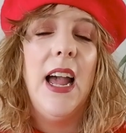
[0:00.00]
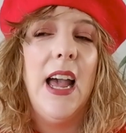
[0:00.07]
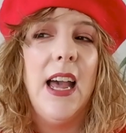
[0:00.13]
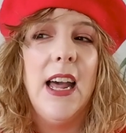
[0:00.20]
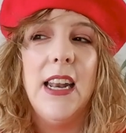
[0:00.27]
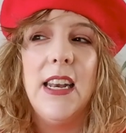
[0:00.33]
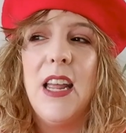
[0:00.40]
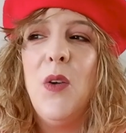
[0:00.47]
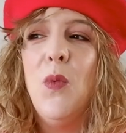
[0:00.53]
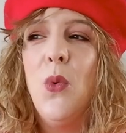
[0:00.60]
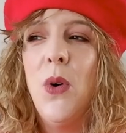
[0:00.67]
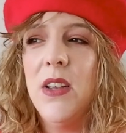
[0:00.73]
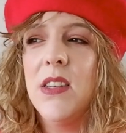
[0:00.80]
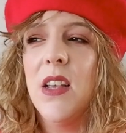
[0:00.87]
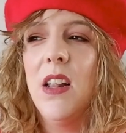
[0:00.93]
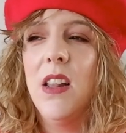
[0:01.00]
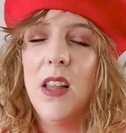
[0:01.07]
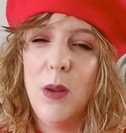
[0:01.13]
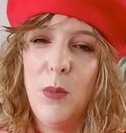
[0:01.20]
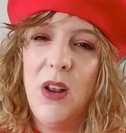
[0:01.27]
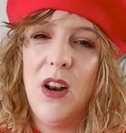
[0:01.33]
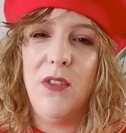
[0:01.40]
And it was a
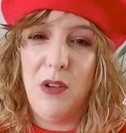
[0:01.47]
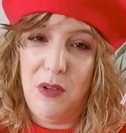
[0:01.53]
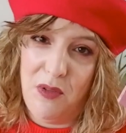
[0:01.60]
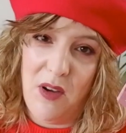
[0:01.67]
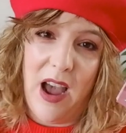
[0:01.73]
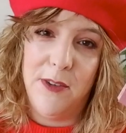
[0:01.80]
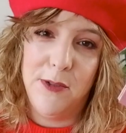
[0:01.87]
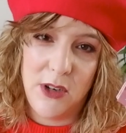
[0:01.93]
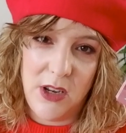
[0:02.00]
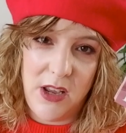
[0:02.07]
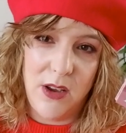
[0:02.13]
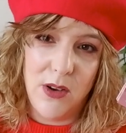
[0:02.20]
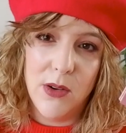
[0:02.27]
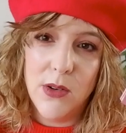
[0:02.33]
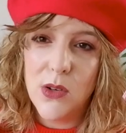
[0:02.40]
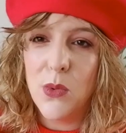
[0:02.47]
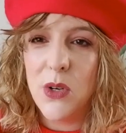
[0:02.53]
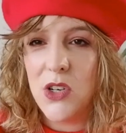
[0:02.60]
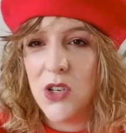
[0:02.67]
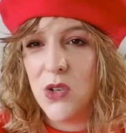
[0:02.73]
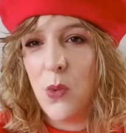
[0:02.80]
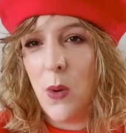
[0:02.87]
little bit of a faff to use,
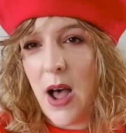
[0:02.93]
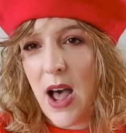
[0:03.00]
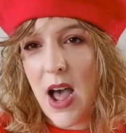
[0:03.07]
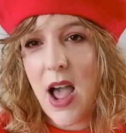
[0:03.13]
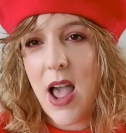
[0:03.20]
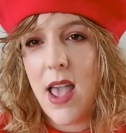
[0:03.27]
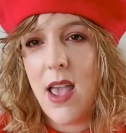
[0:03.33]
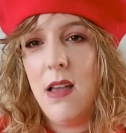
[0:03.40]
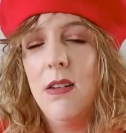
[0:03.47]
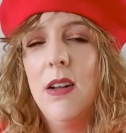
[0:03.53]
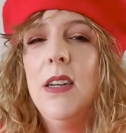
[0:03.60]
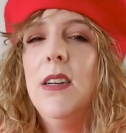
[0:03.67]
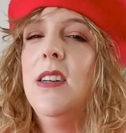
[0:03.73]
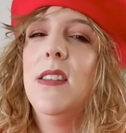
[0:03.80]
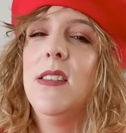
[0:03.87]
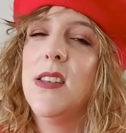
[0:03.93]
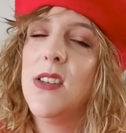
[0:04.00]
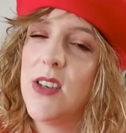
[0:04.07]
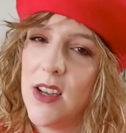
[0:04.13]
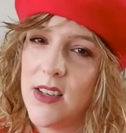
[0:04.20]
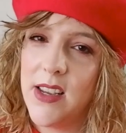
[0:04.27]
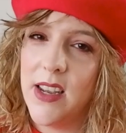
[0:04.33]
which is why
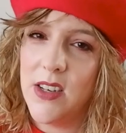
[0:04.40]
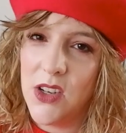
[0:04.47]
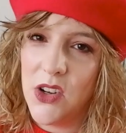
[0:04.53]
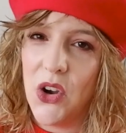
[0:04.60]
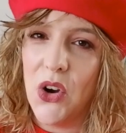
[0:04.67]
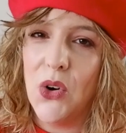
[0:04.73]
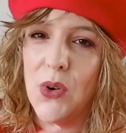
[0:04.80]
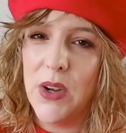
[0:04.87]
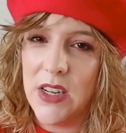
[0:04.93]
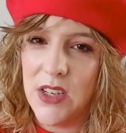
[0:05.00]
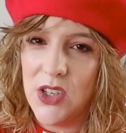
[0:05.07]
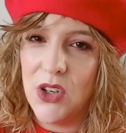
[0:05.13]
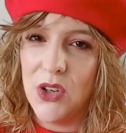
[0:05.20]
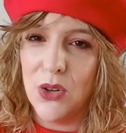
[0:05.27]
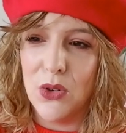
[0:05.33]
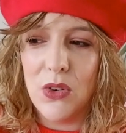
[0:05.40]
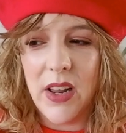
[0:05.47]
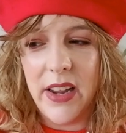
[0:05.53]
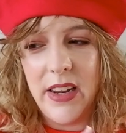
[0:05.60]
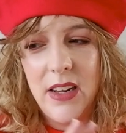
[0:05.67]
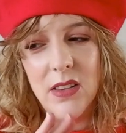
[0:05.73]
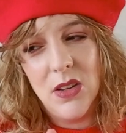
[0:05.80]
this does get to go into
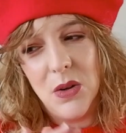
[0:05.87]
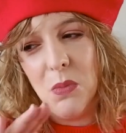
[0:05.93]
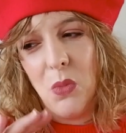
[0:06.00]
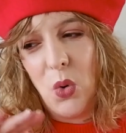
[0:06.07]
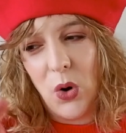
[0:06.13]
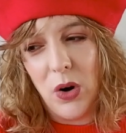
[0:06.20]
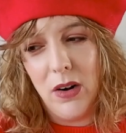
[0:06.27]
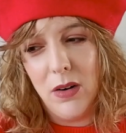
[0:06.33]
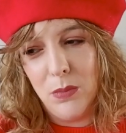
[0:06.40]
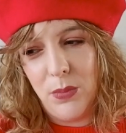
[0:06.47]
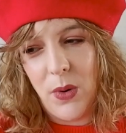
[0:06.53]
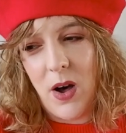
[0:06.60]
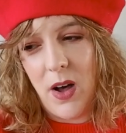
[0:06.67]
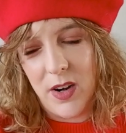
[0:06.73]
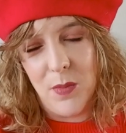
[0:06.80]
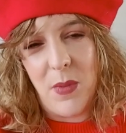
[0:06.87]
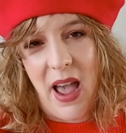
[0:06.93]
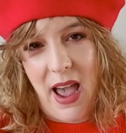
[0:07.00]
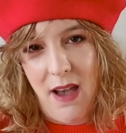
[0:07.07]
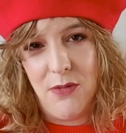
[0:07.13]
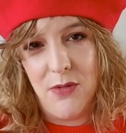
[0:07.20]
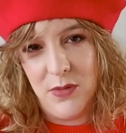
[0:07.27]
like the more bottom
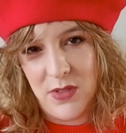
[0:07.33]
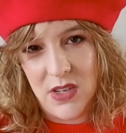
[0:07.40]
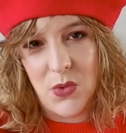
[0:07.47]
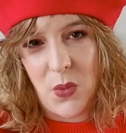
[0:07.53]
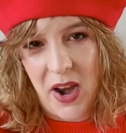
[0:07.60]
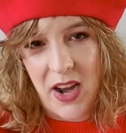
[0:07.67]
half of this